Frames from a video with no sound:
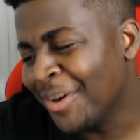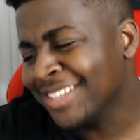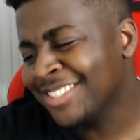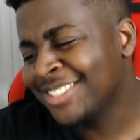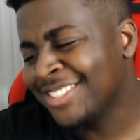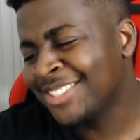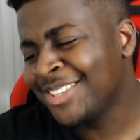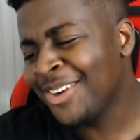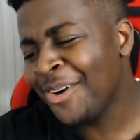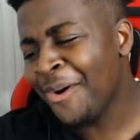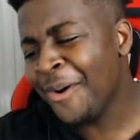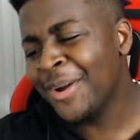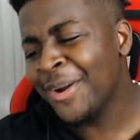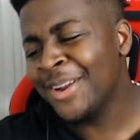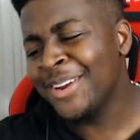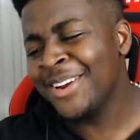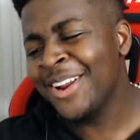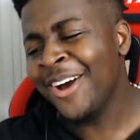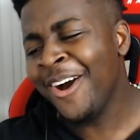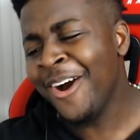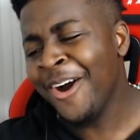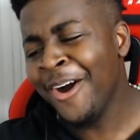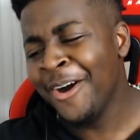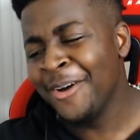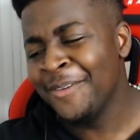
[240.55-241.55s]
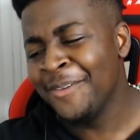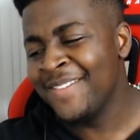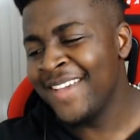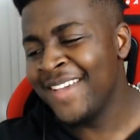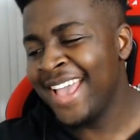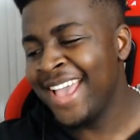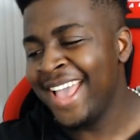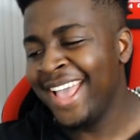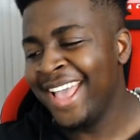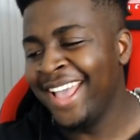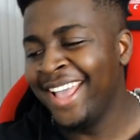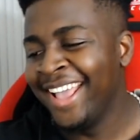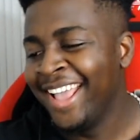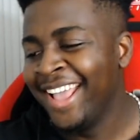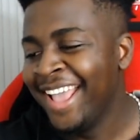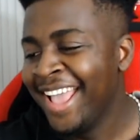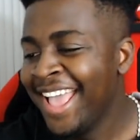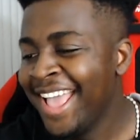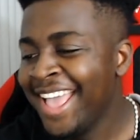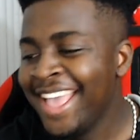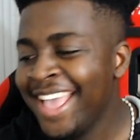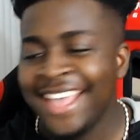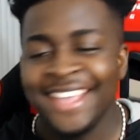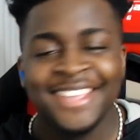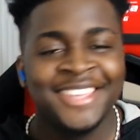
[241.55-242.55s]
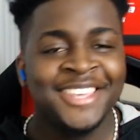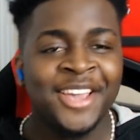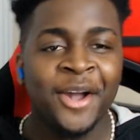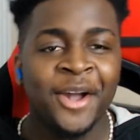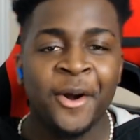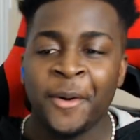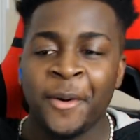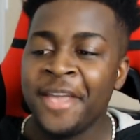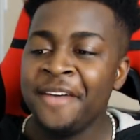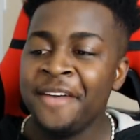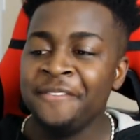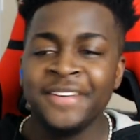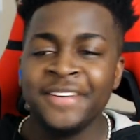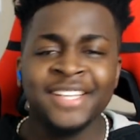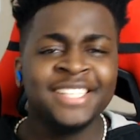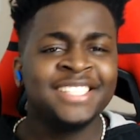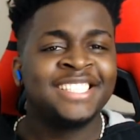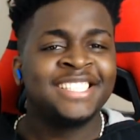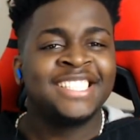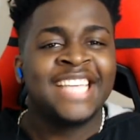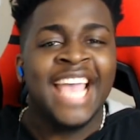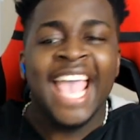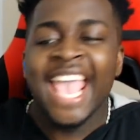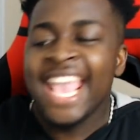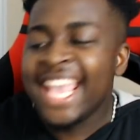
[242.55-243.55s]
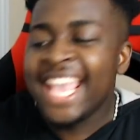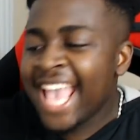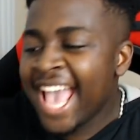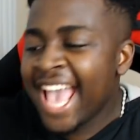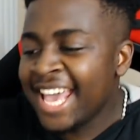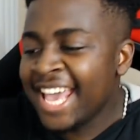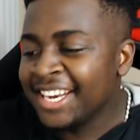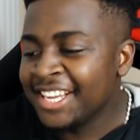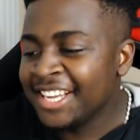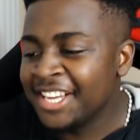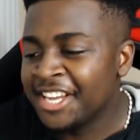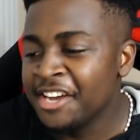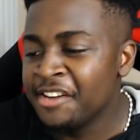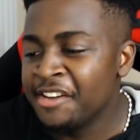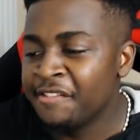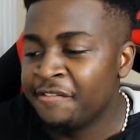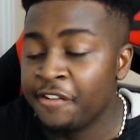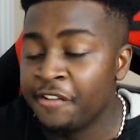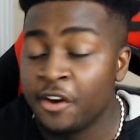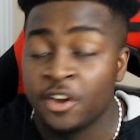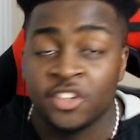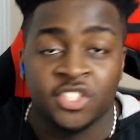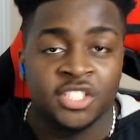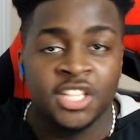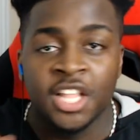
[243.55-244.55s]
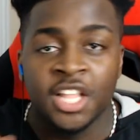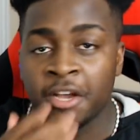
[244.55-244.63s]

What's going on, man? Yo, even Jake had a good verse.